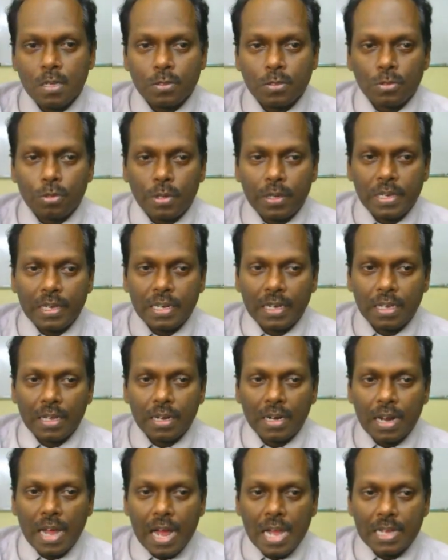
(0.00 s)
So
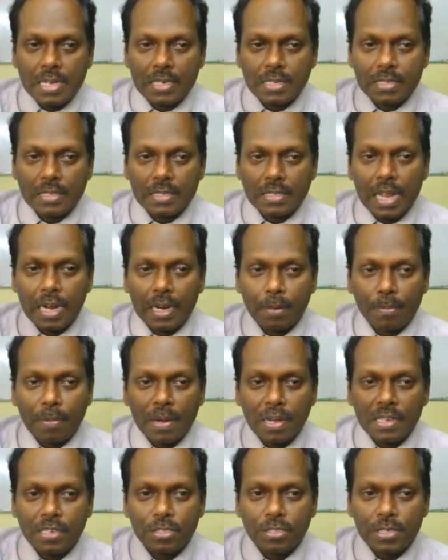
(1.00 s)
here I select
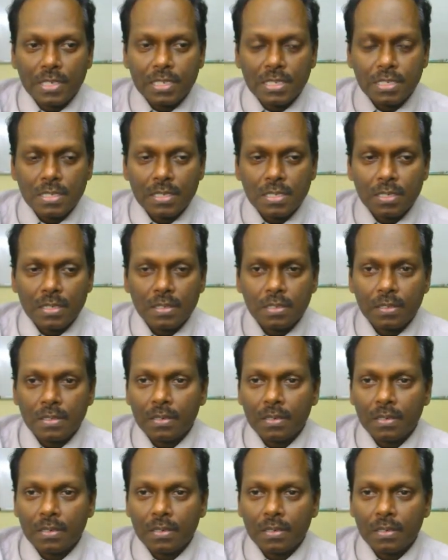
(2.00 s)
my instance